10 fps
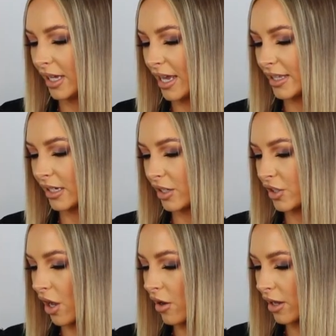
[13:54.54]
It's a
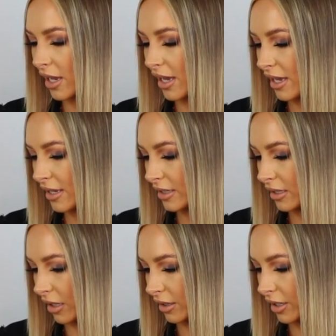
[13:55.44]
size
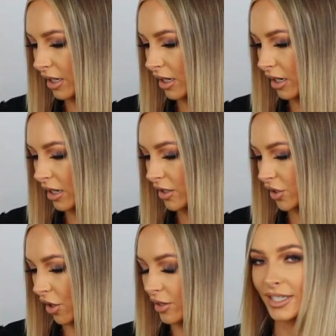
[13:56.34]

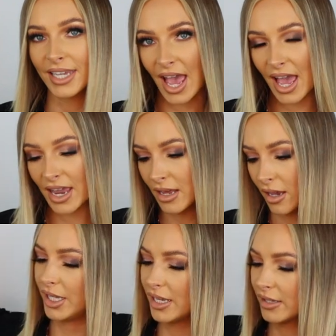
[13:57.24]
10.
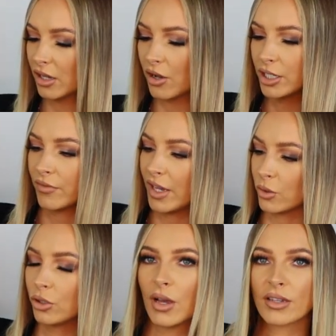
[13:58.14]
The inside of it is
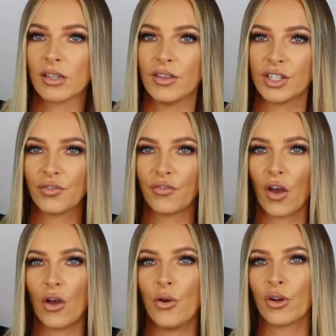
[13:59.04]
almost like this
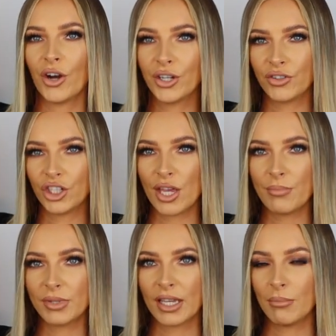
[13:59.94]
faux kind of
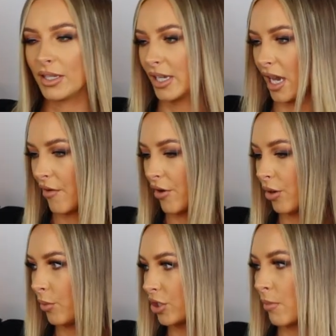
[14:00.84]
sheepskin
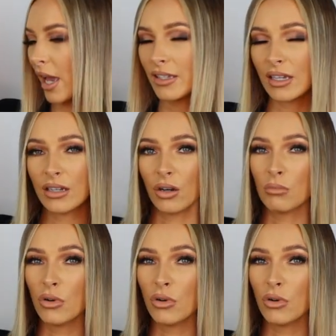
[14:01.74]
material, which makes it look